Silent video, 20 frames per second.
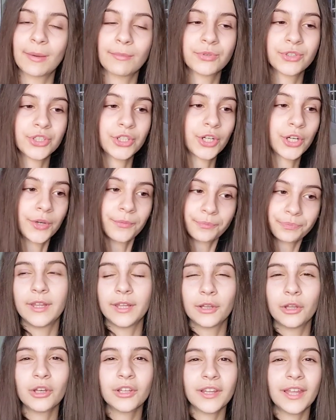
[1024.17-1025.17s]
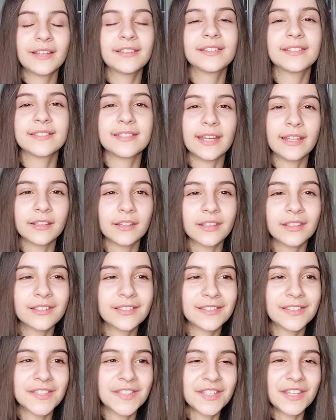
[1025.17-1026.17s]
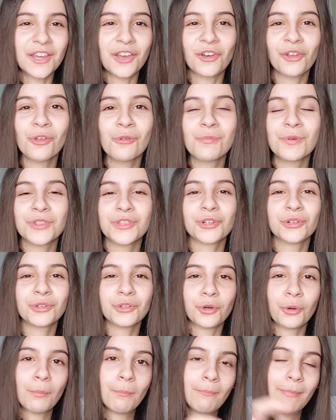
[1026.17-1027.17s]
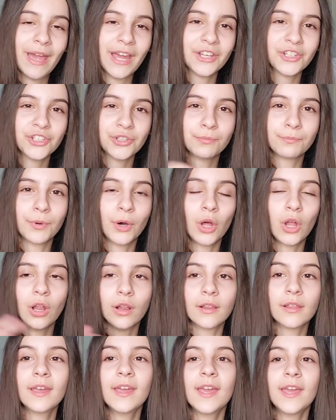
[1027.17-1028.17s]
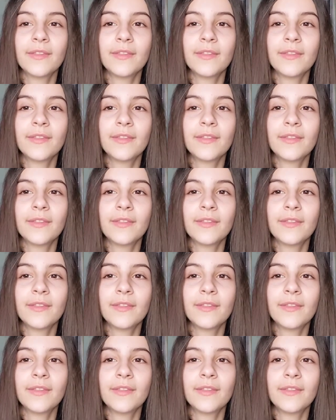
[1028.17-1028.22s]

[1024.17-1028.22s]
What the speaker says: I'm sure. They look like stainless steel, but they're a little mesh ball